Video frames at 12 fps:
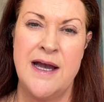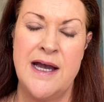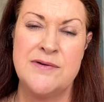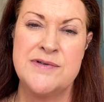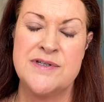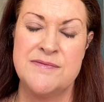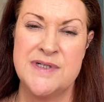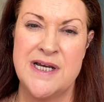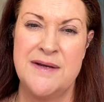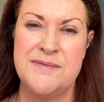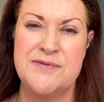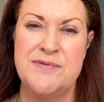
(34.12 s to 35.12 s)
how
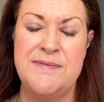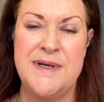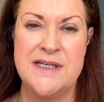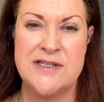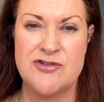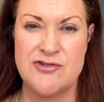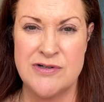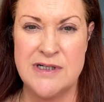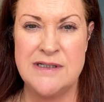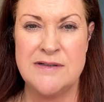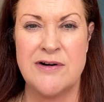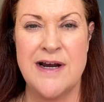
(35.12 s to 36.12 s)
sometimes we may
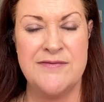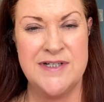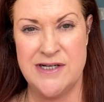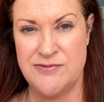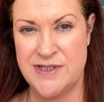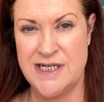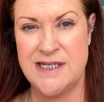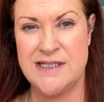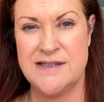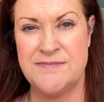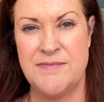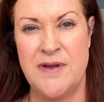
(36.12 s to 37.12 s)
struggle or have down
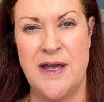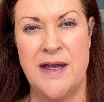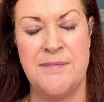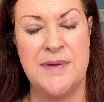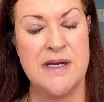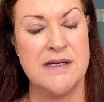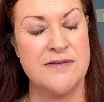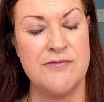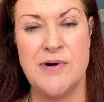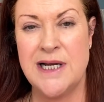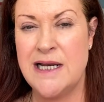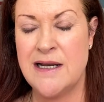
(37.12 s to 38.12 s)
days uh, because
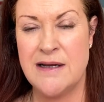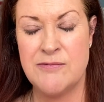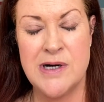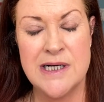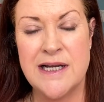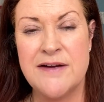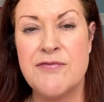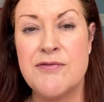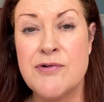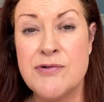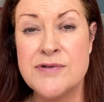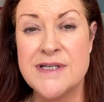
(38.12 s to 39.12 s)
of what life
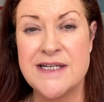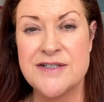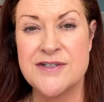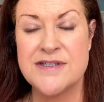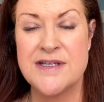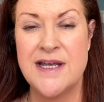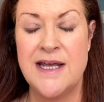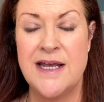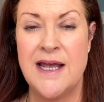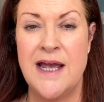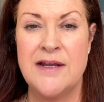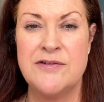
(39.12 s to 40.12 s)
throws at us
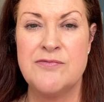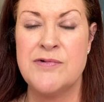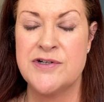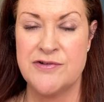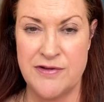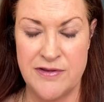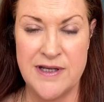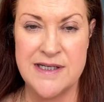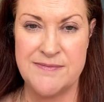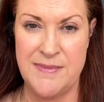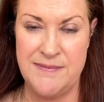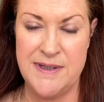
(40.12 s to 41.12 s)
and what other
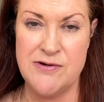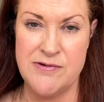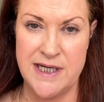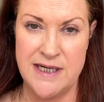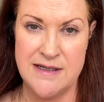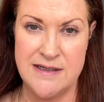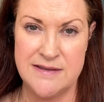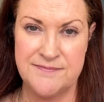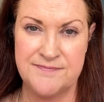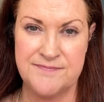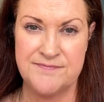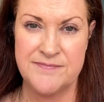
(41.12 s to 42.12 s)
things may be going on.
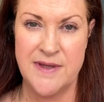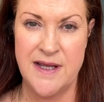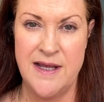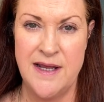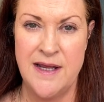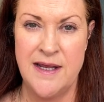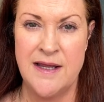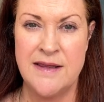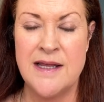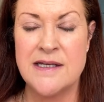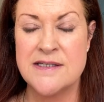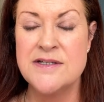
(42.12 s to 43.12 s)

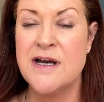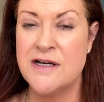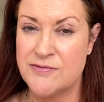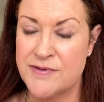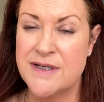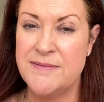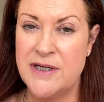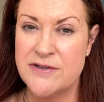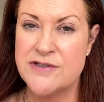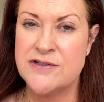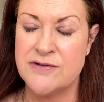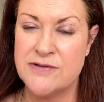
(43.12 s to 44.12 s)
That's not what I'm here
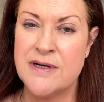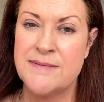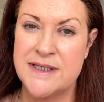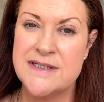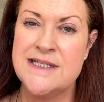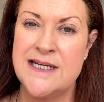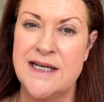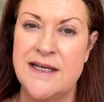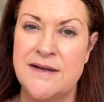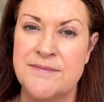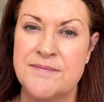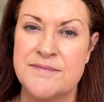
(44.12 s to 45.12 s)
to talk about
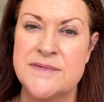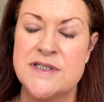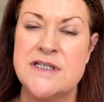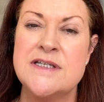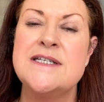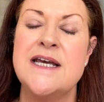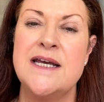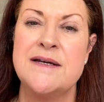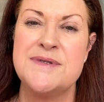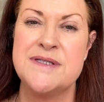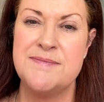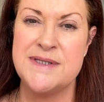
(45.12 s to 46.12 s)
today. Today
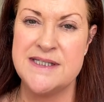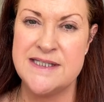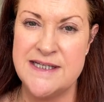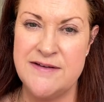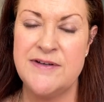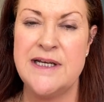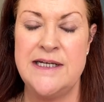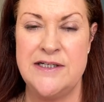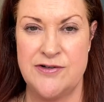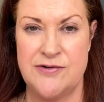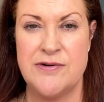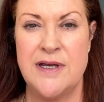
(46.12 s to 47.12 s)
I'm specifically
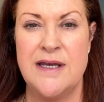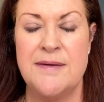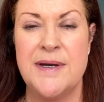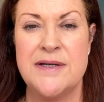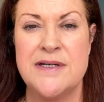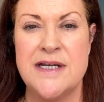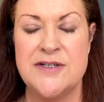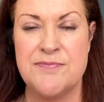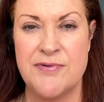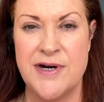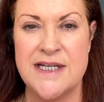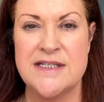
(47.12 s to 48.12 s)
talking about a
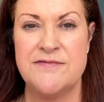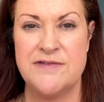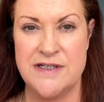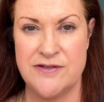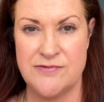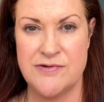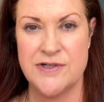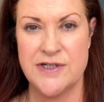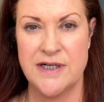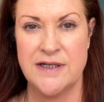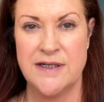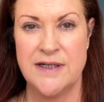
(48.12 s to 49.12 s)
depressive disorder.